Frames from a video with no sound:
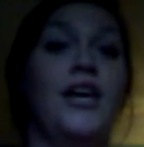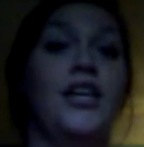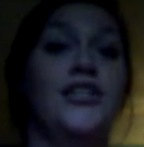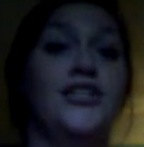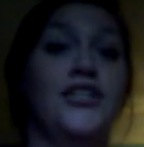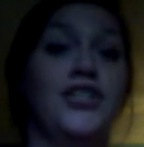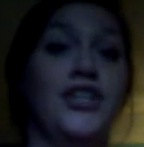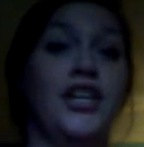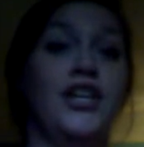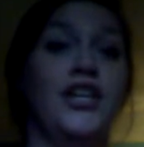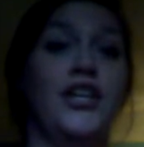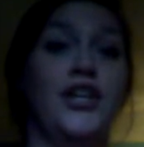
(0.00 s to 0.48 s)

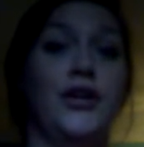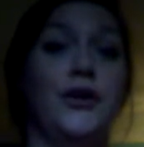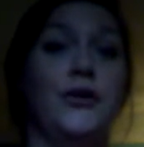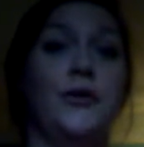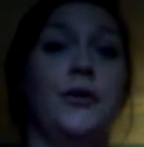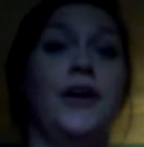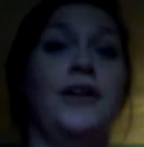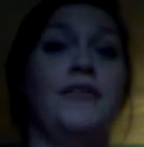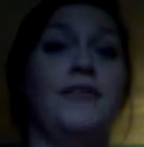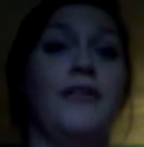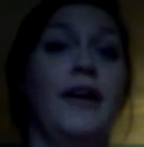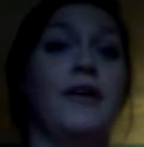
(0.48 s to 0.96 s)
She
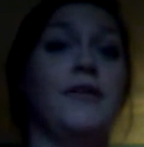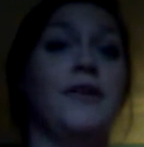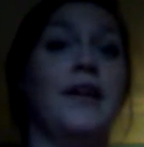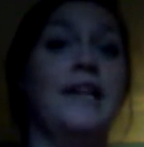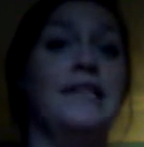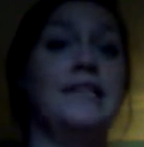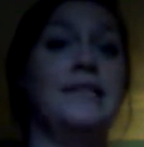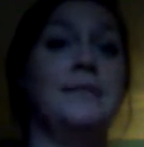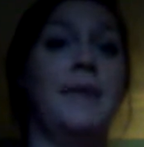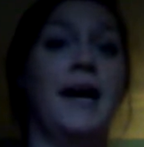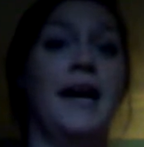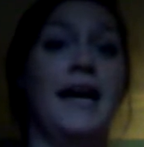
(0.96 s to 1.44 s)
knew if I
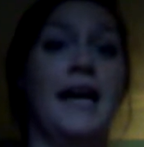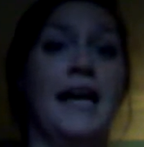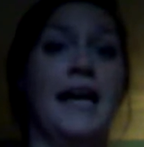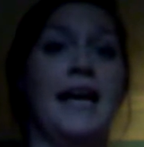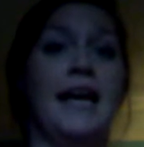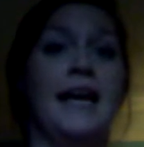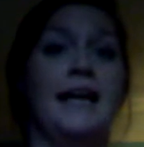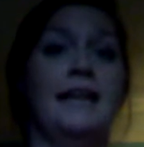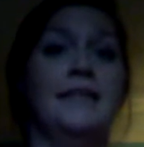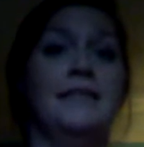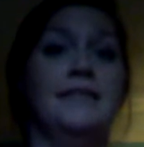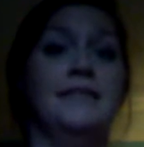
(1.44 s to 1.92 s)
raised my
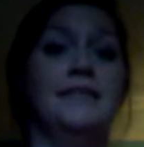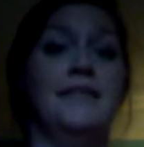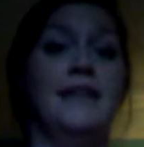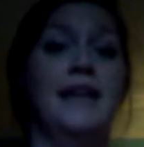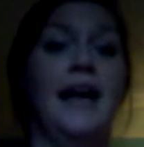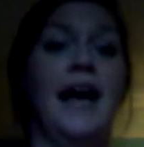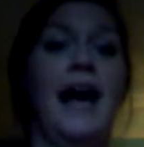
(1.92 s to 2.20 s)
hand,